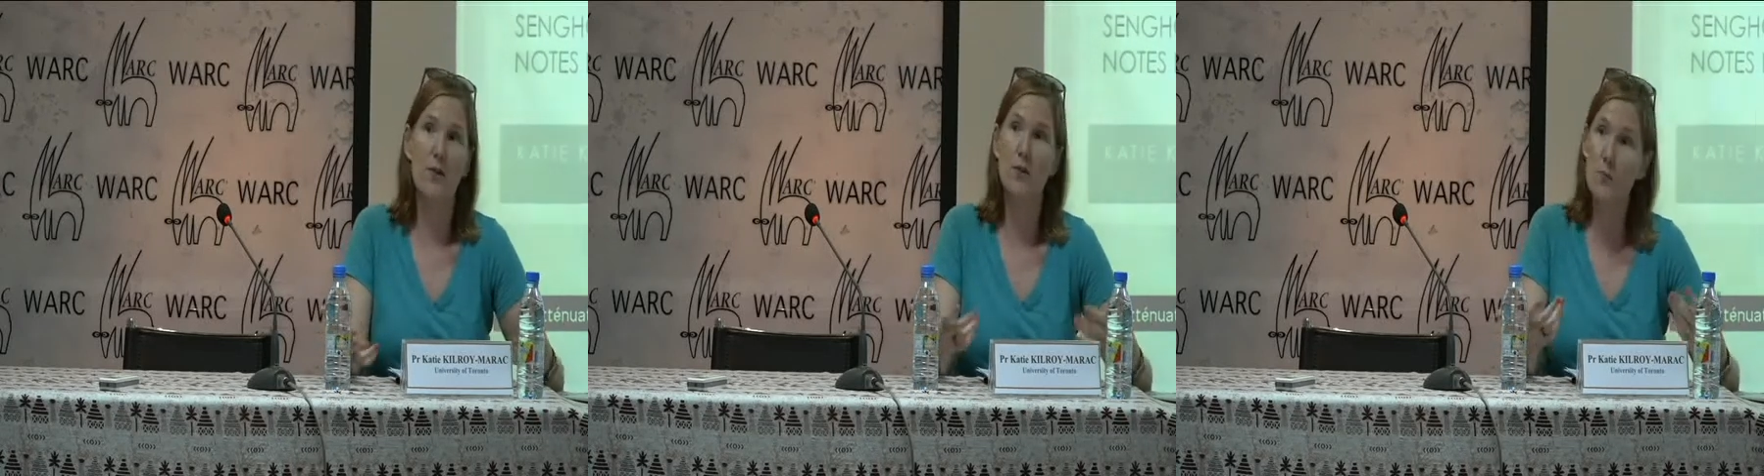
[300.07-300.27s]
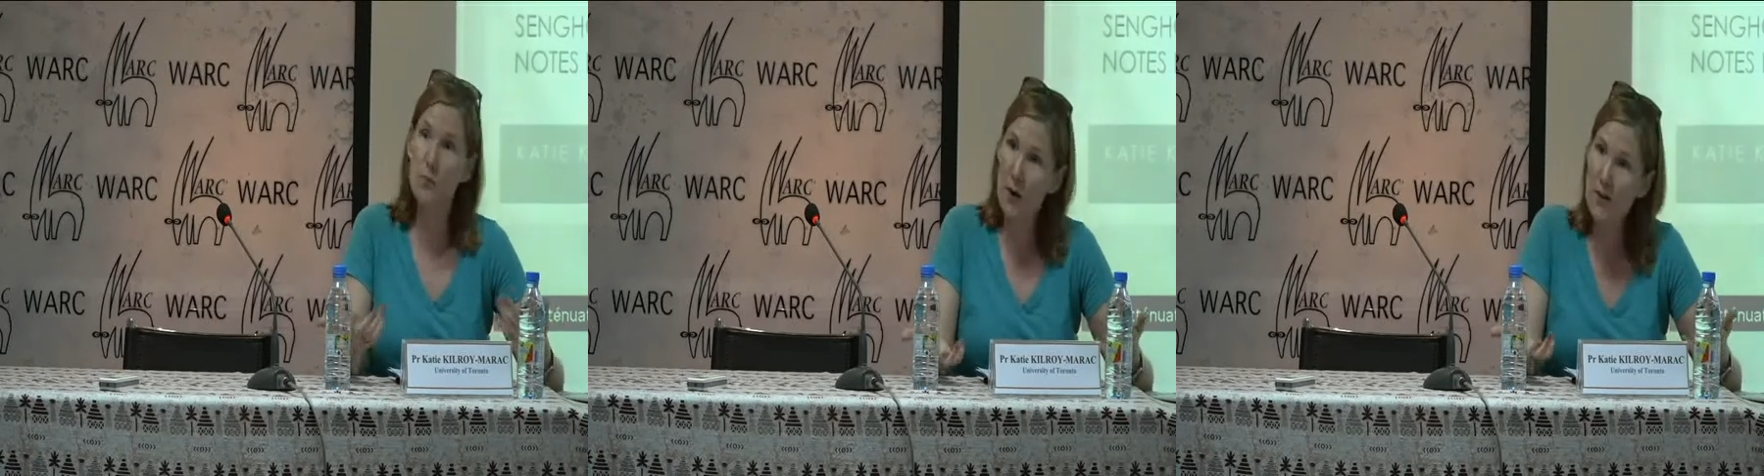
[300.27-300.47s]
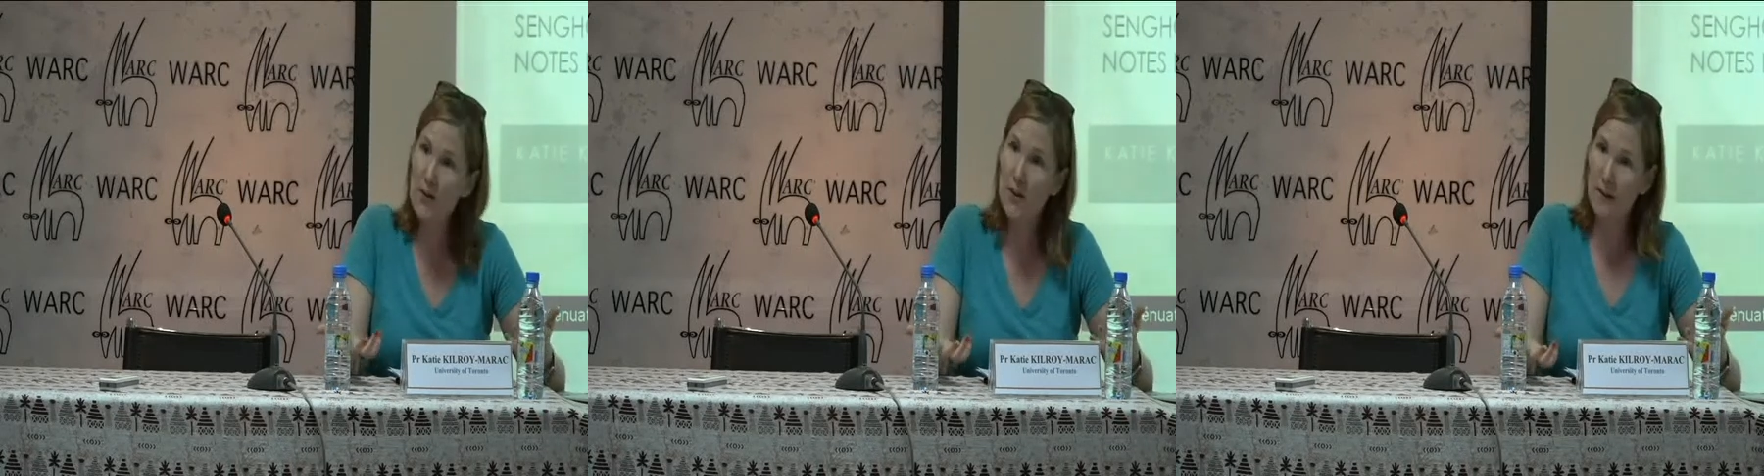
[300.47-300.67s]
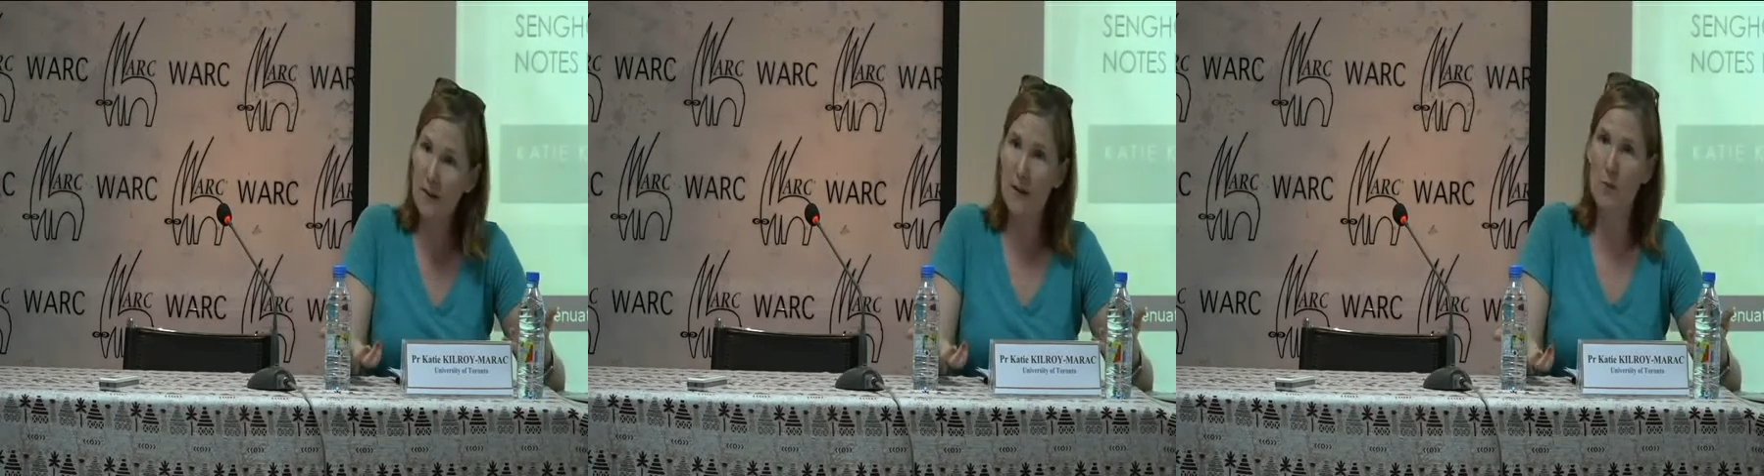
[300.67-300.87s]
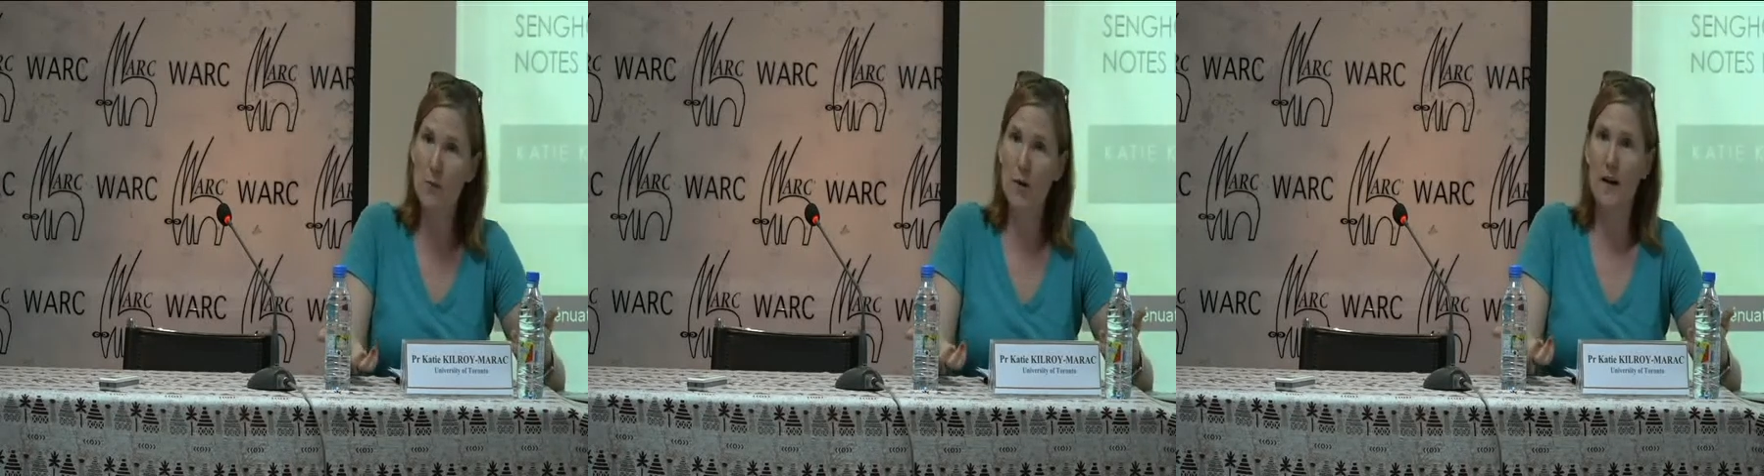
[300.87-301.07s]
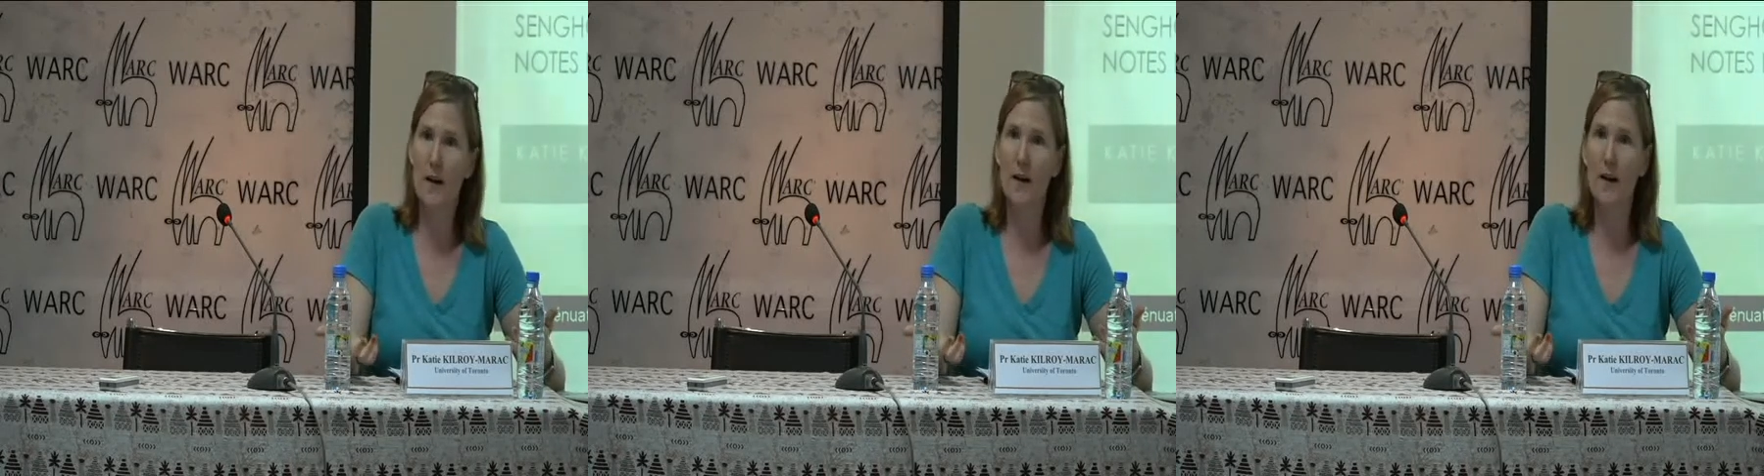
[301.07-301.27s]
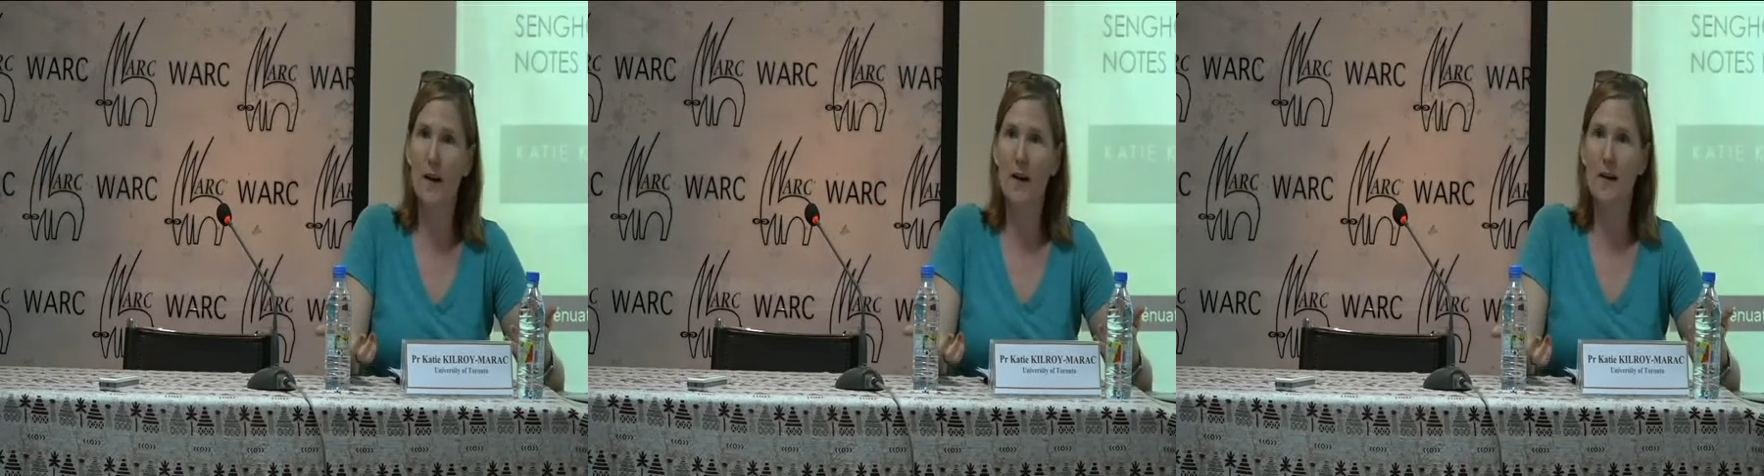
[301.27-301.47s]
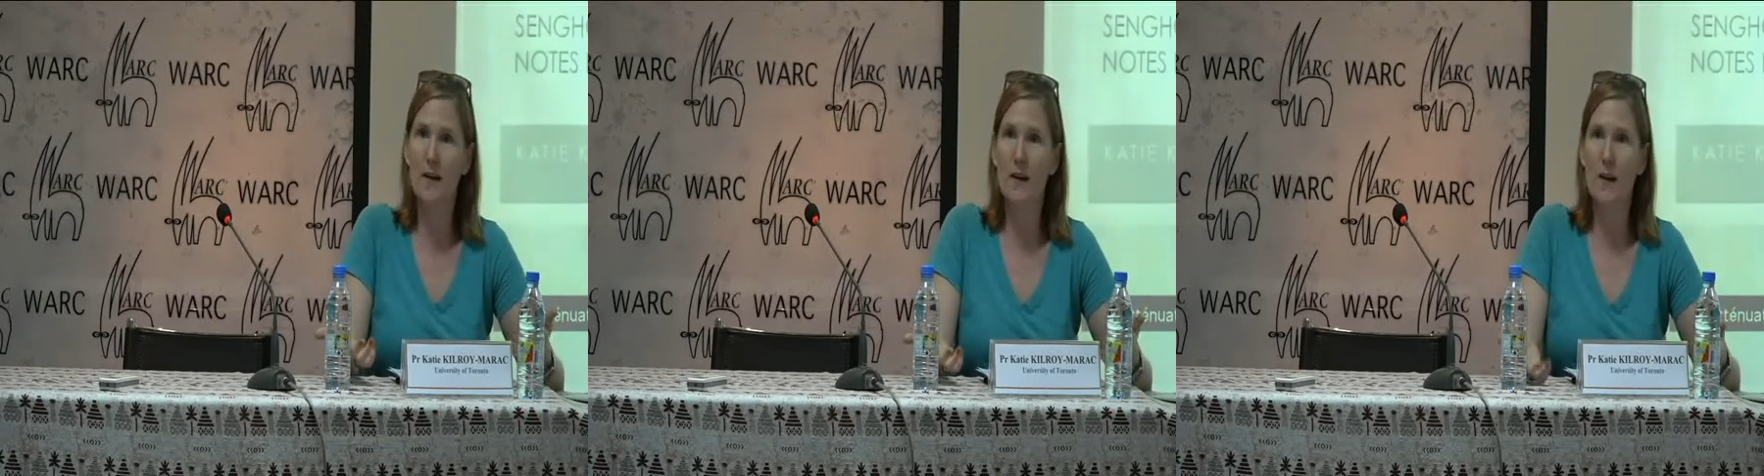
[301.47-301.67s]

the new project that I'm working on.